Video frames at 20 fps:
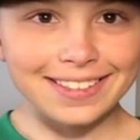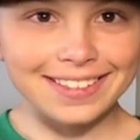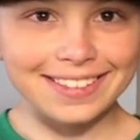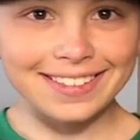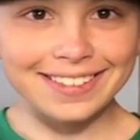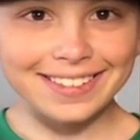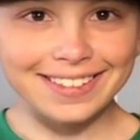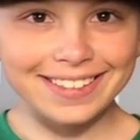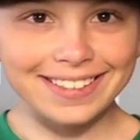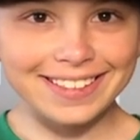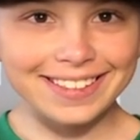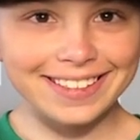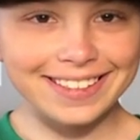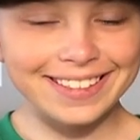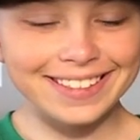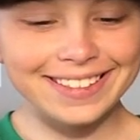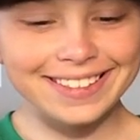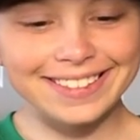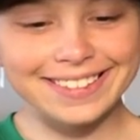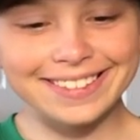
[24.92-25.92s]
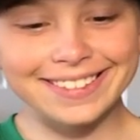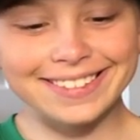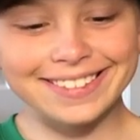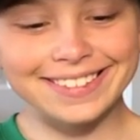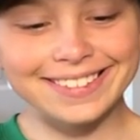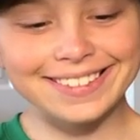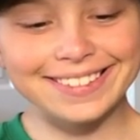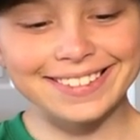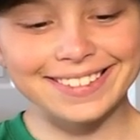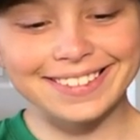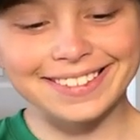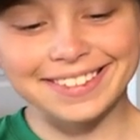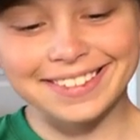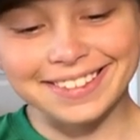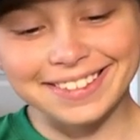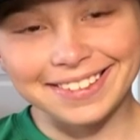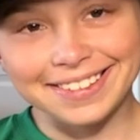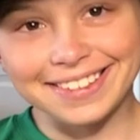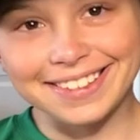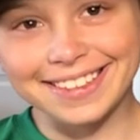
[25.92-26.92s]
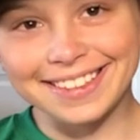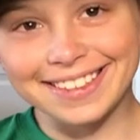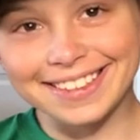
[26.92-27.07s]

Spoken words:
All right, let's